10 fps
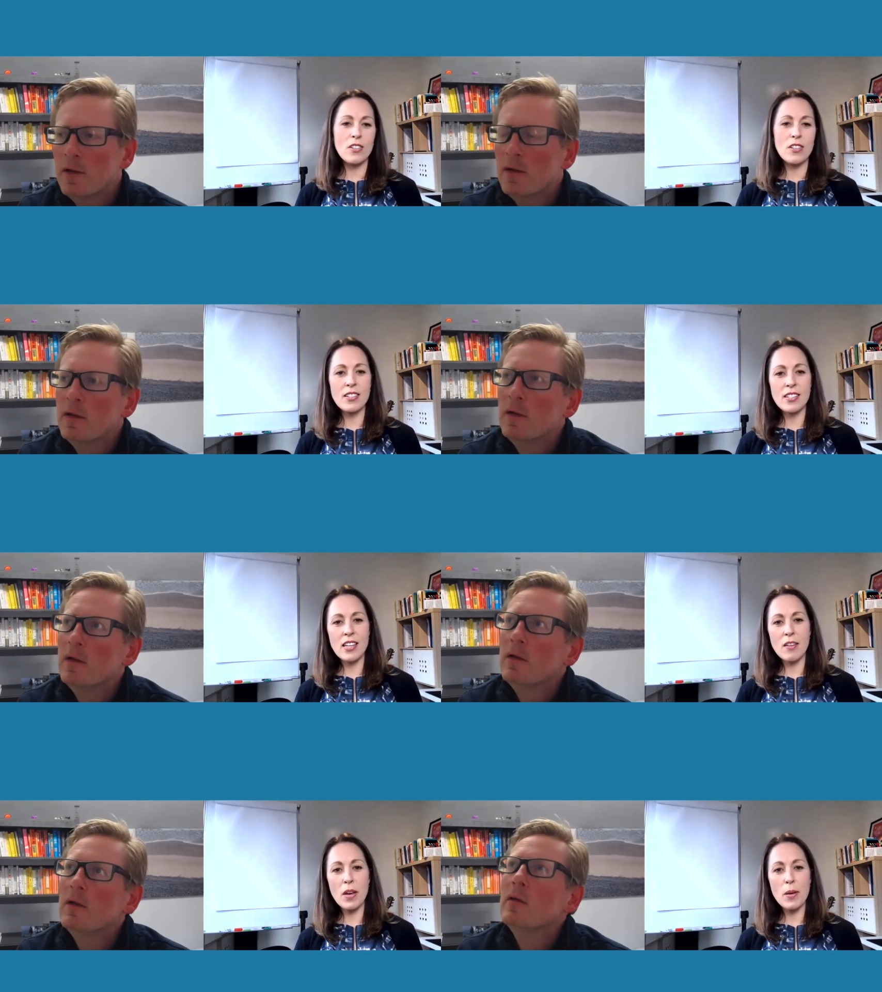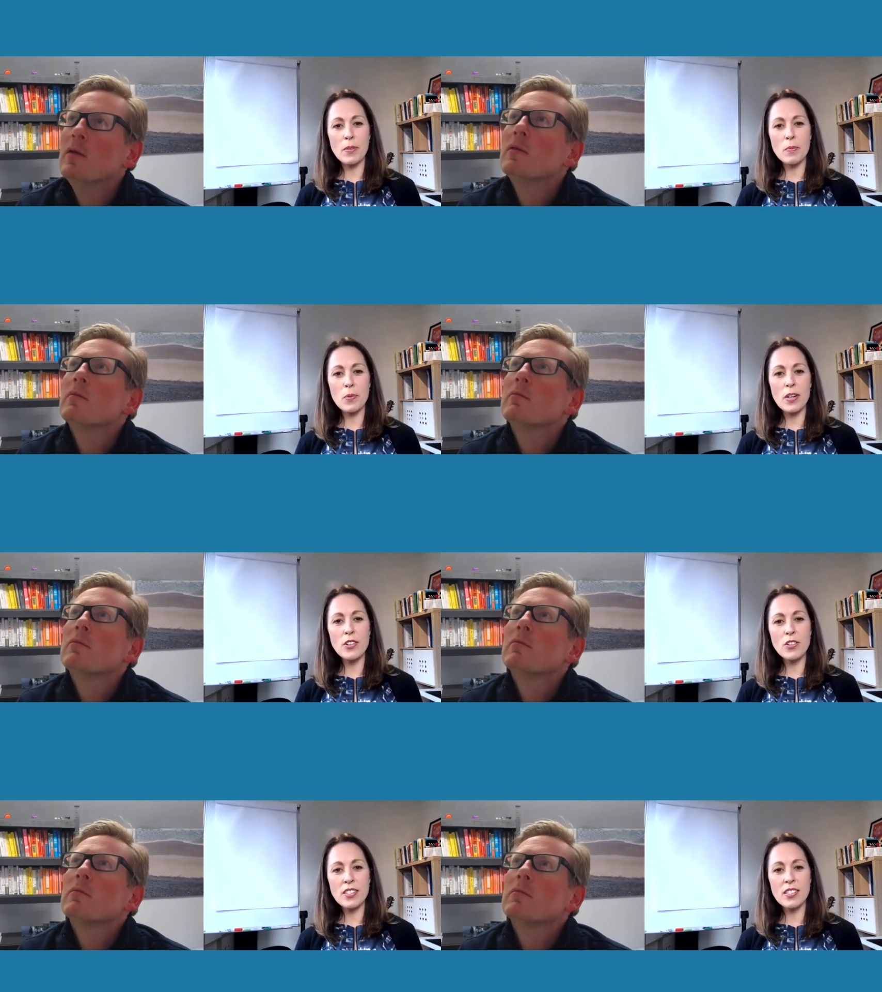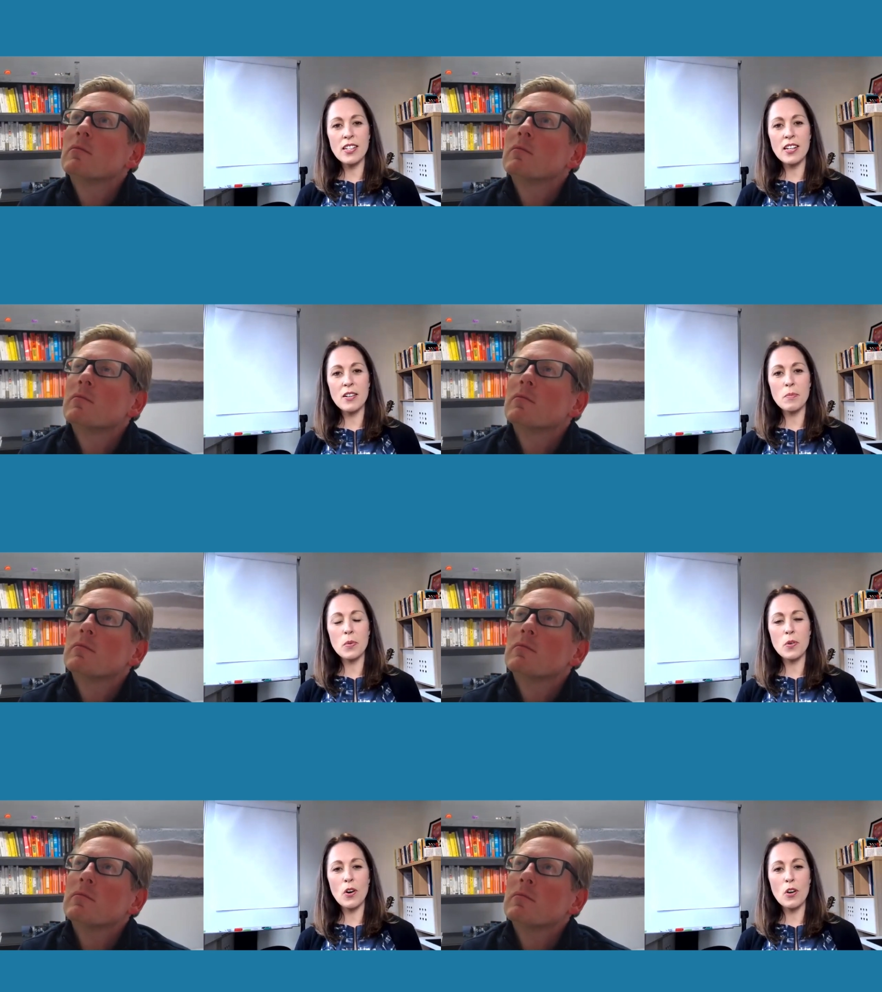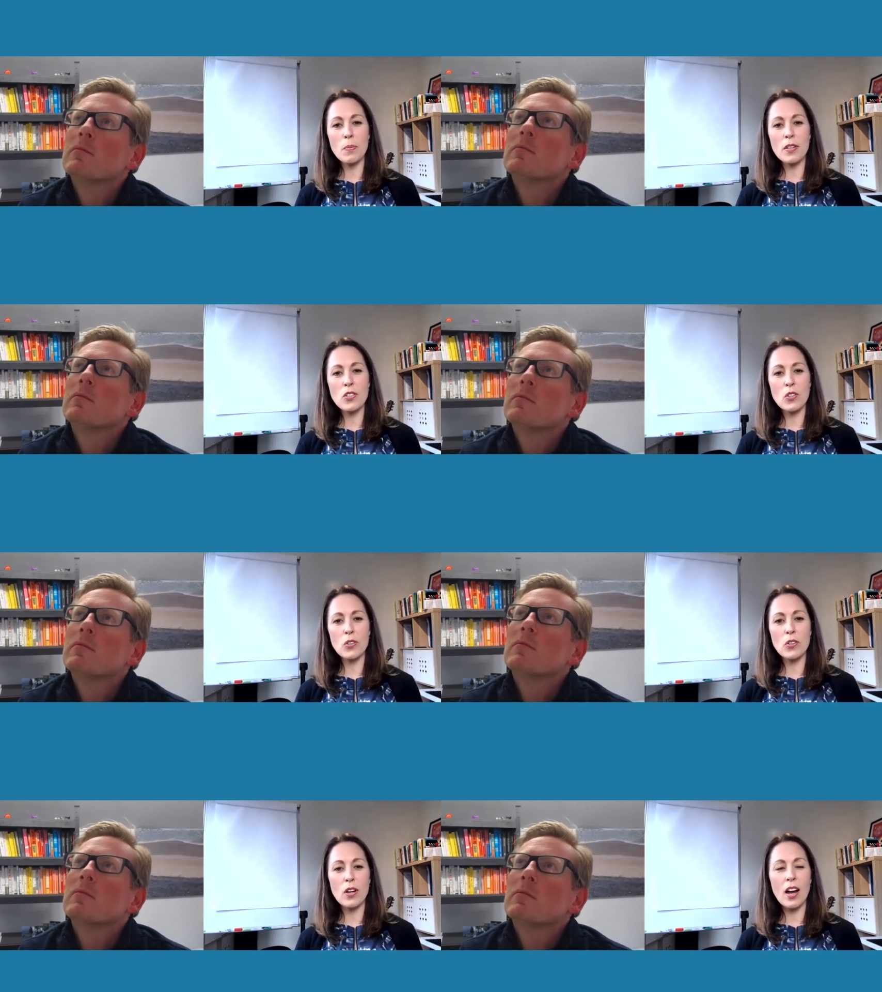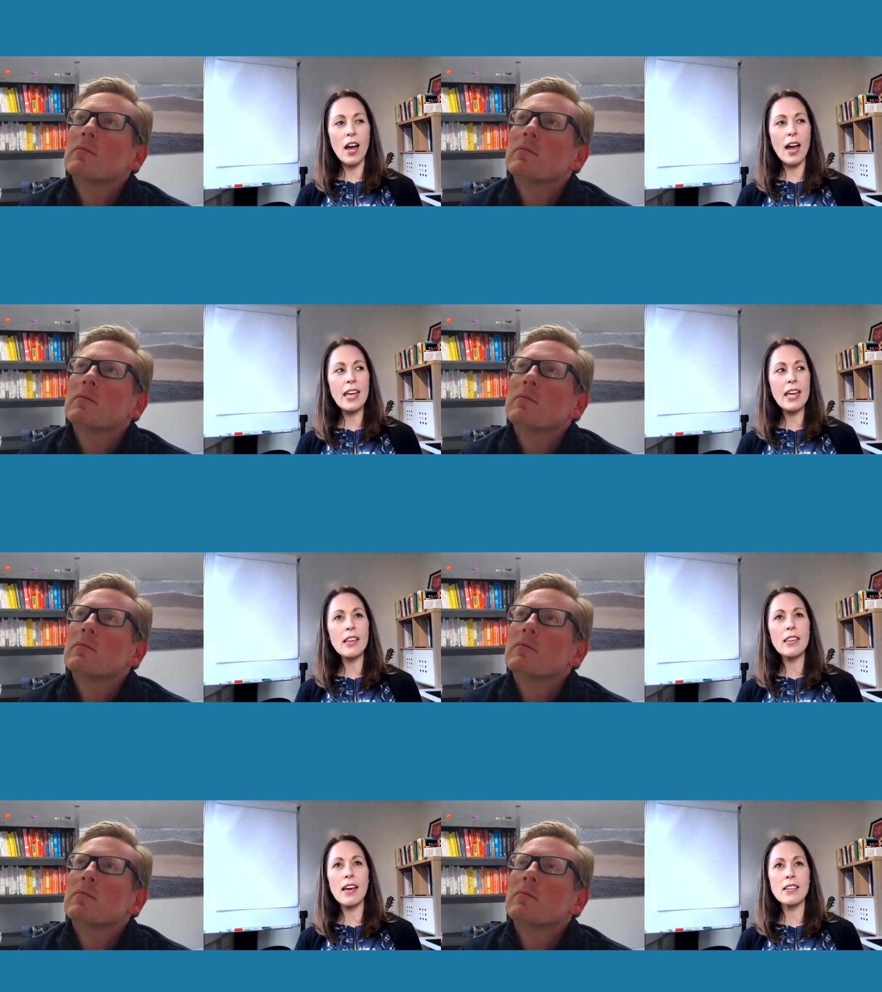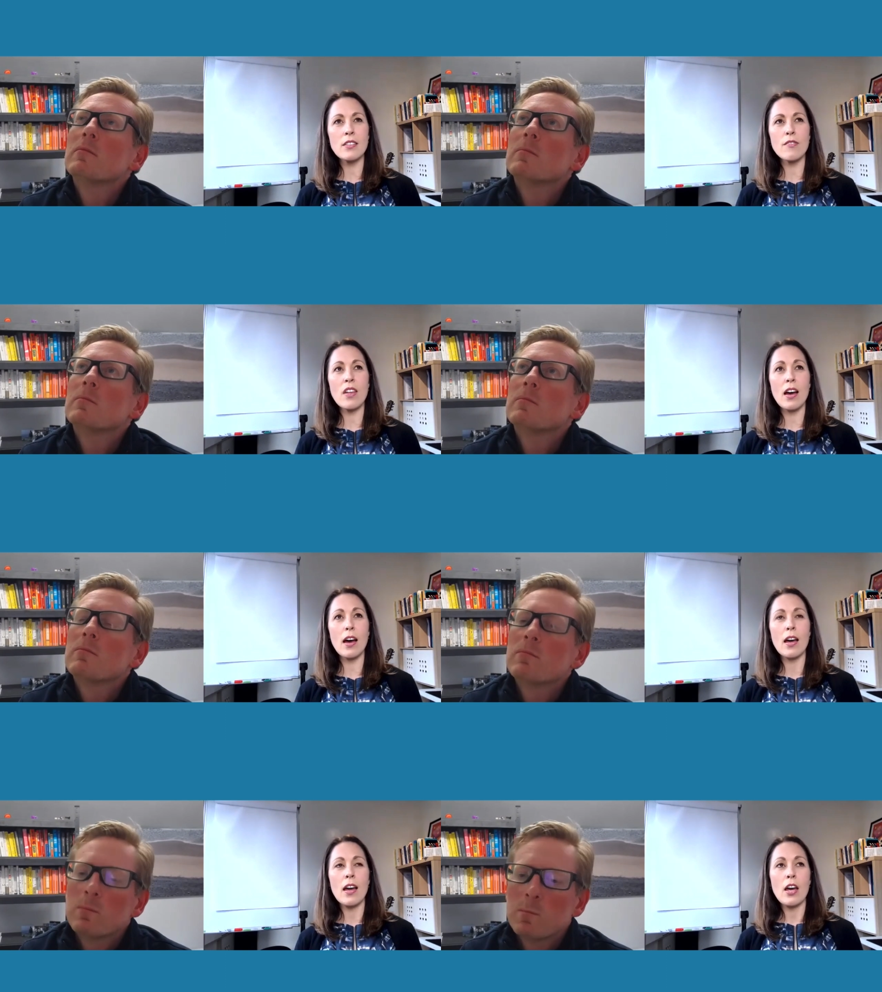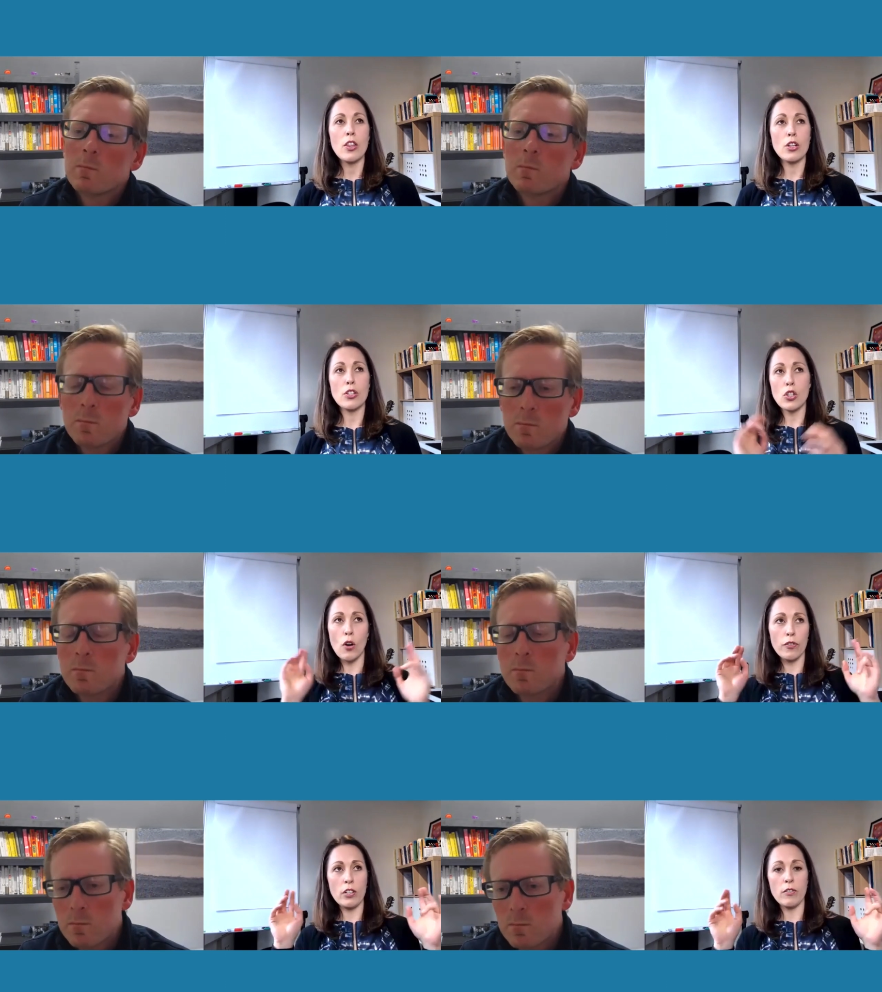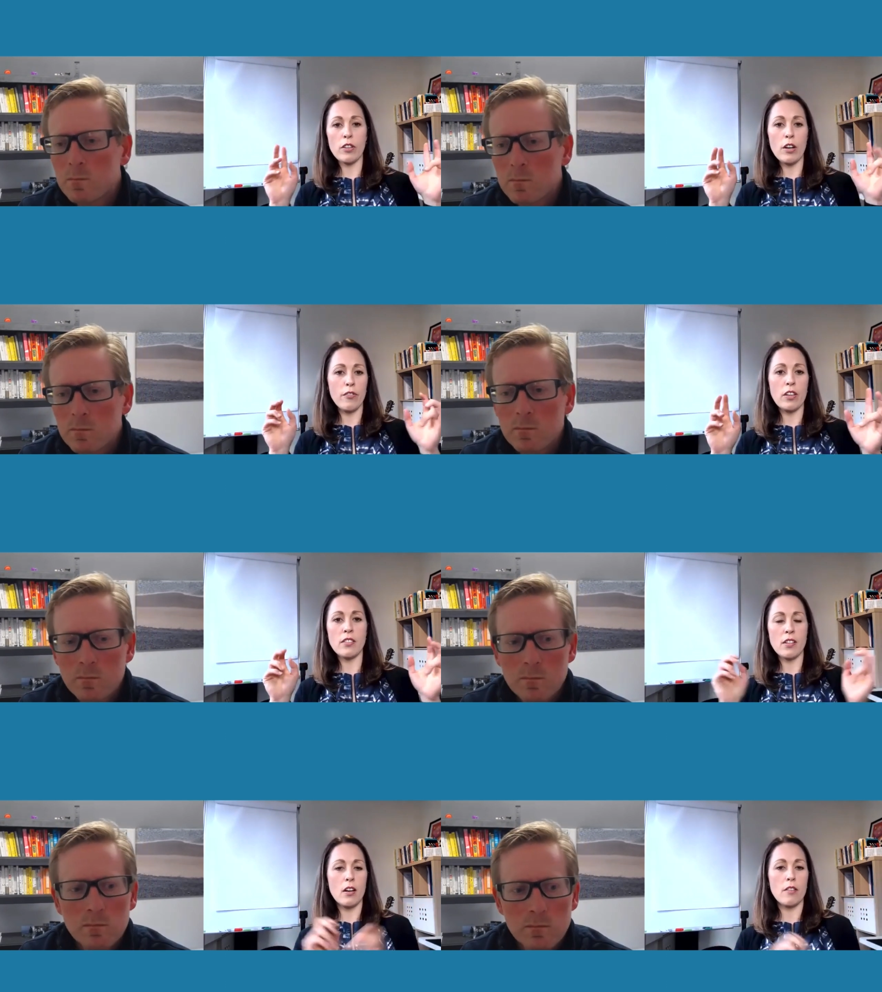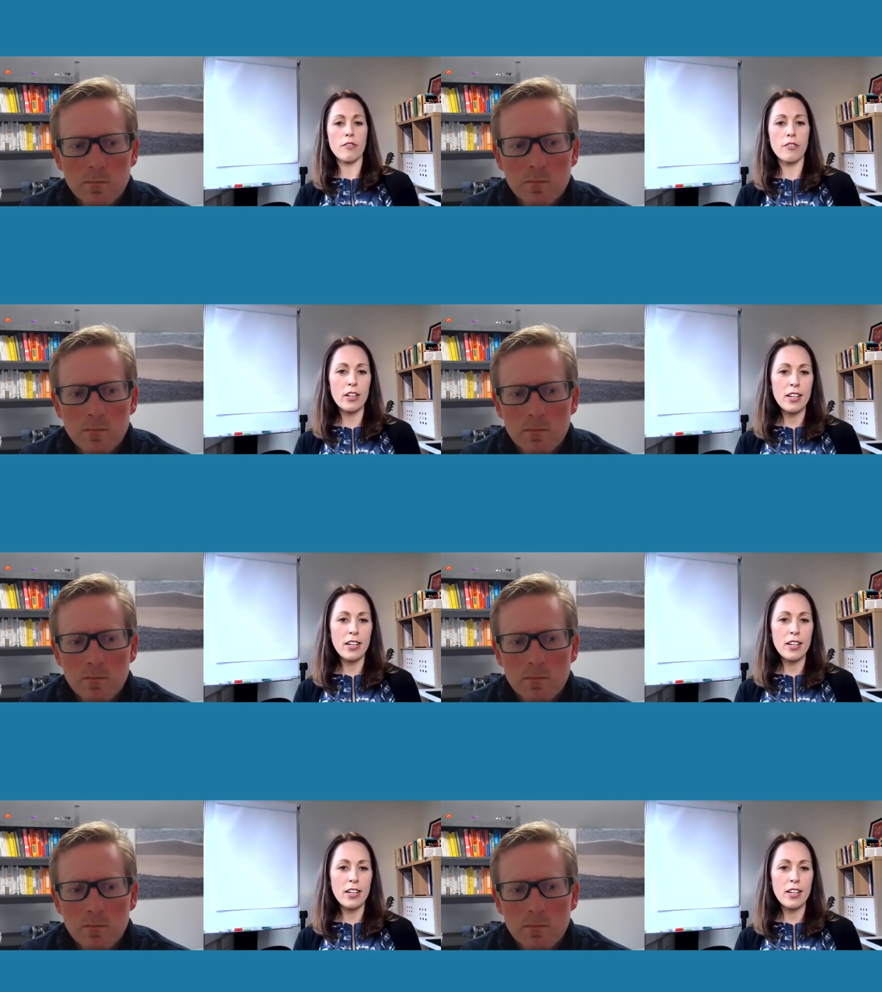Speaker 1: Do you see that people are more interested in it, more open to? I, I hear less of the the soft and fluffy stuff